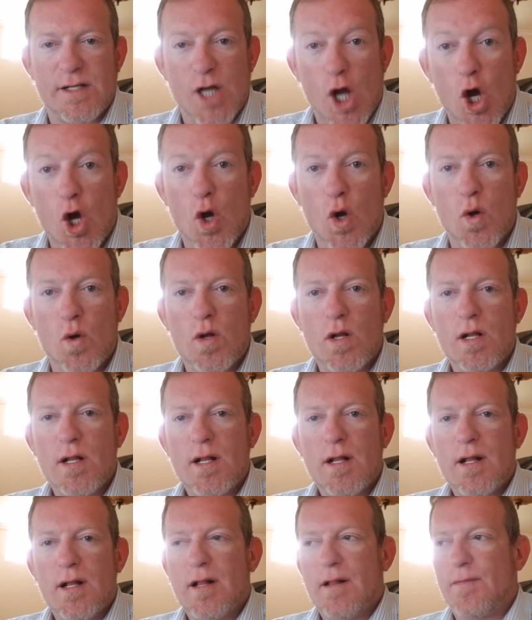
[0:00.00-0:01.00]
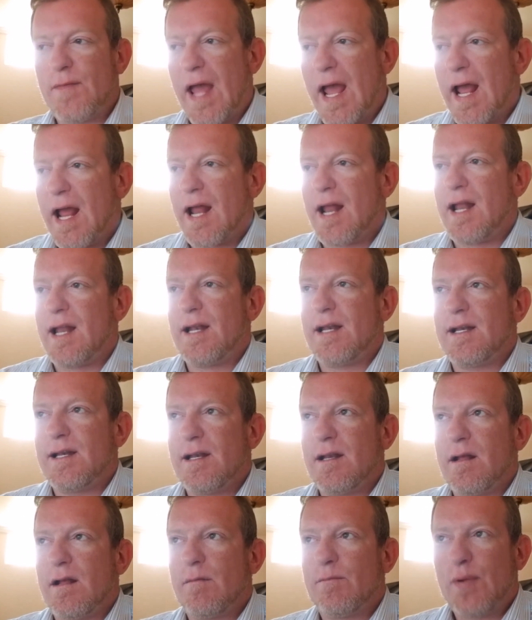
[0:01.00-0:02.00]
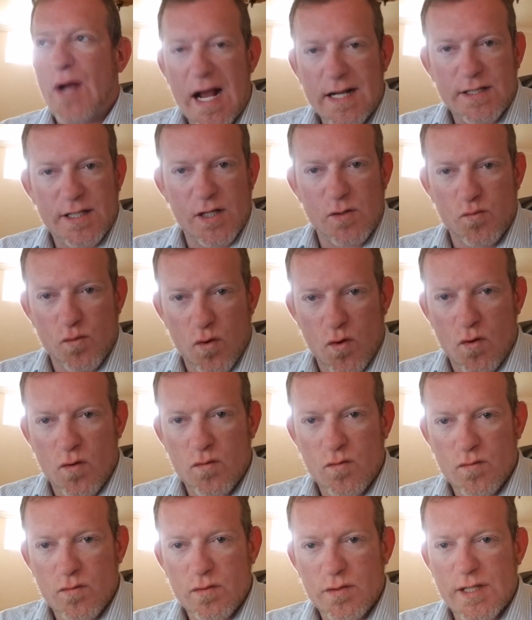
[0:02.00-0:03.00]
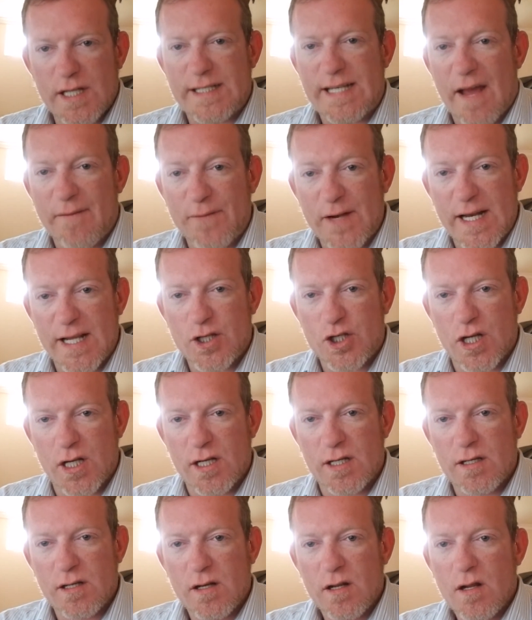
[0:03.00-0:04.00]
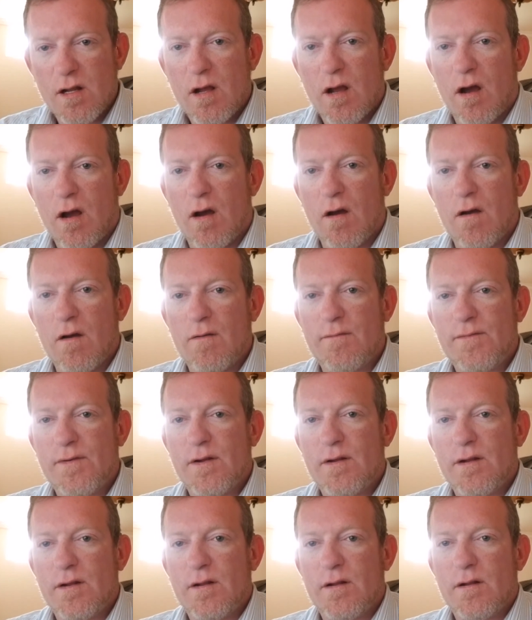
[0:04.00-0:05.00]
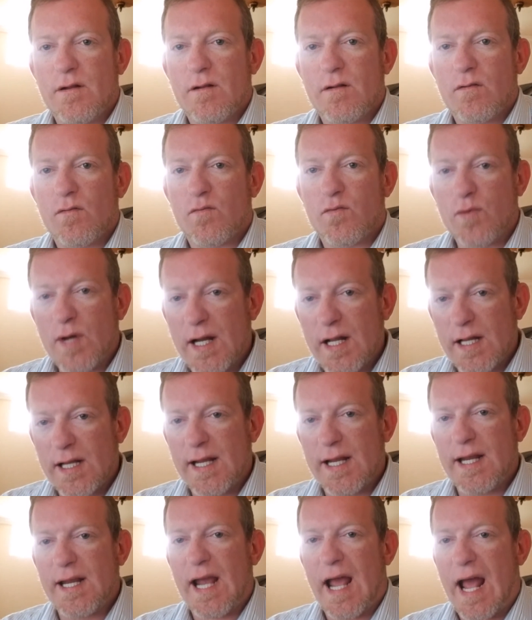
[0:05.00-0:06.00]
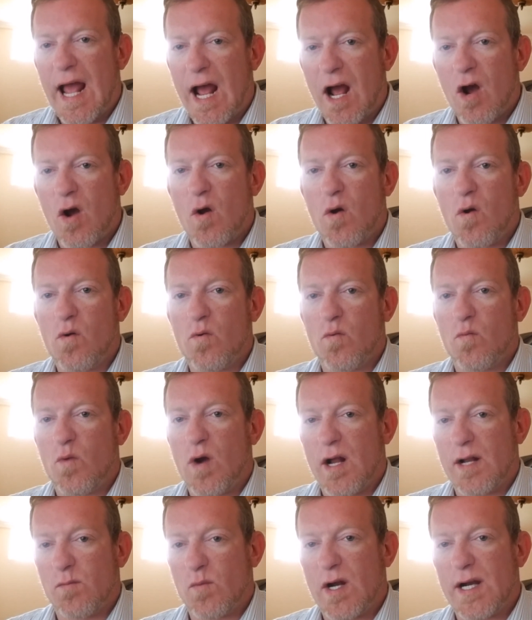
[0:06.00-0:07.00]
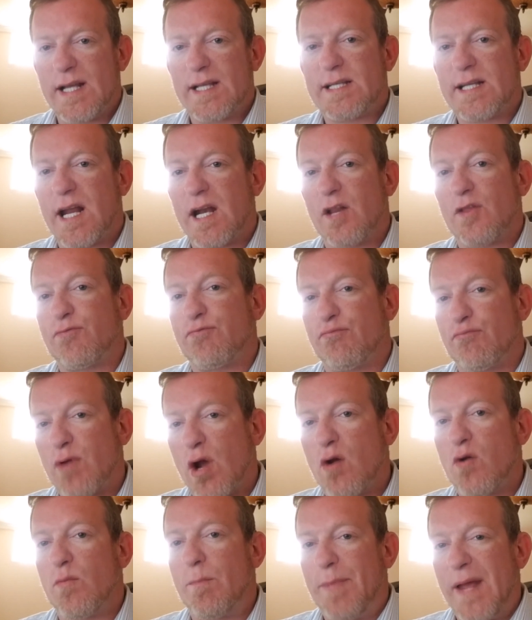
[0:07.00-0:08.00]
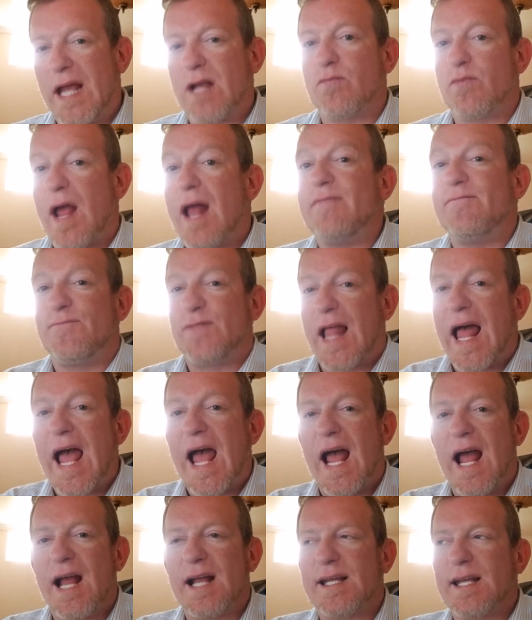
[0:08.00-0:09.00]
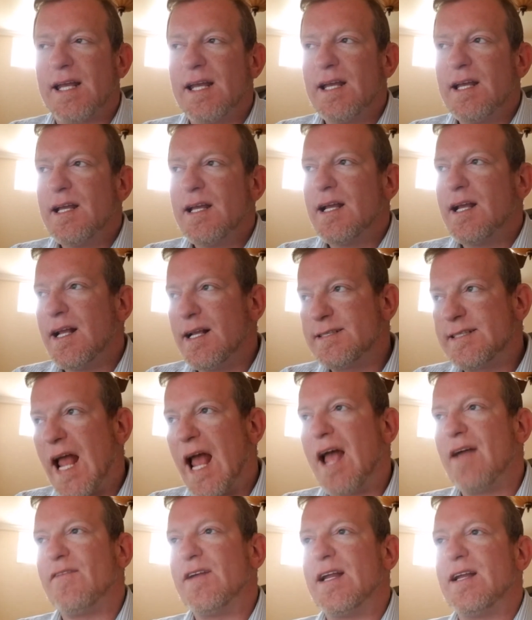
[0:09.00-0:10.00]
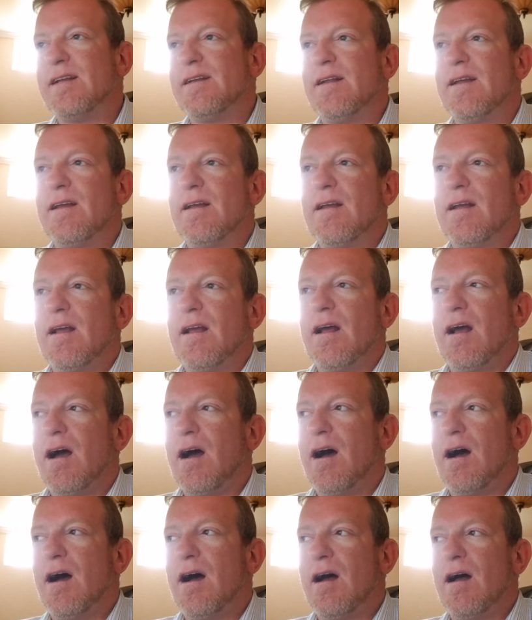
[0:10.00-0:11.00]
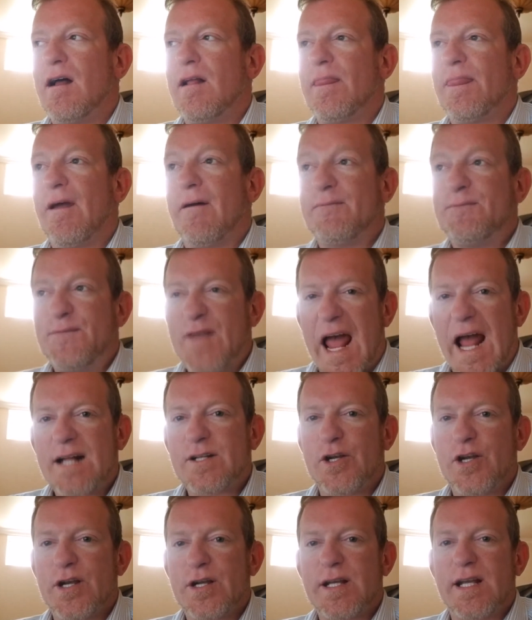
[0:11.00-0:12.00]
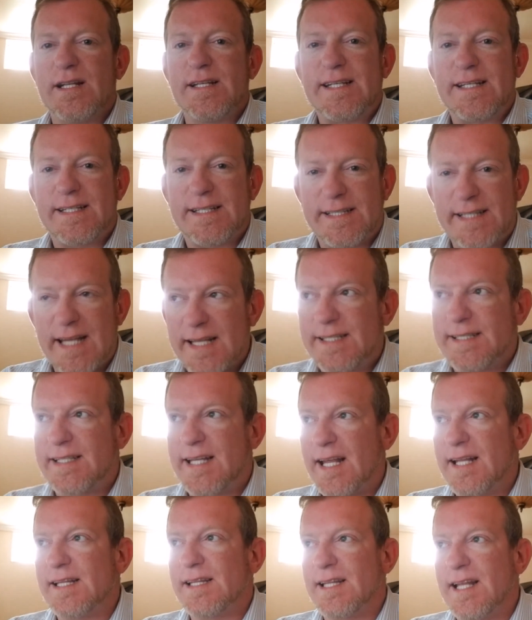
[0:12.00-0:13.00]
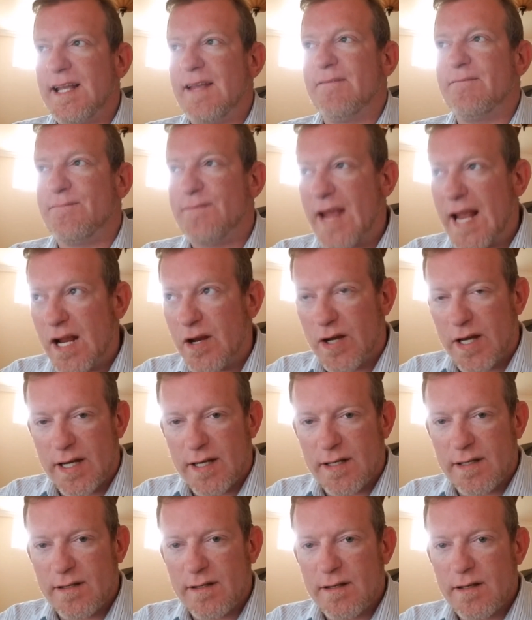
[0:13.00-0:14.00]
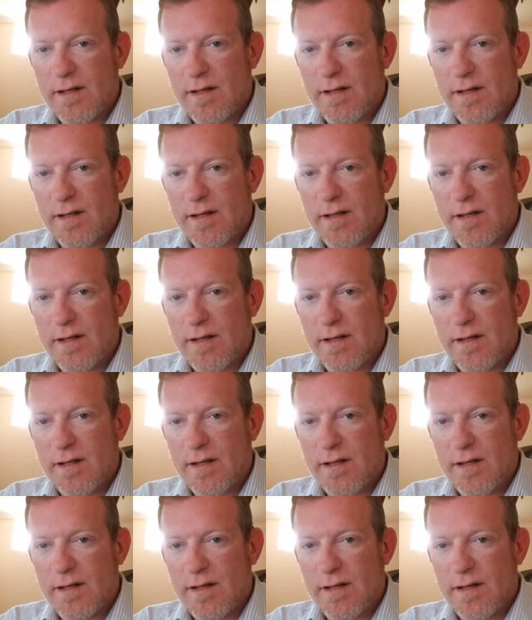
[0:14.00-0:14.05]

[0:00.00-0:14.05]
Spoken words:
know that proxy rule, the definition of really what is going to throw big red flag is having the factor consistently vary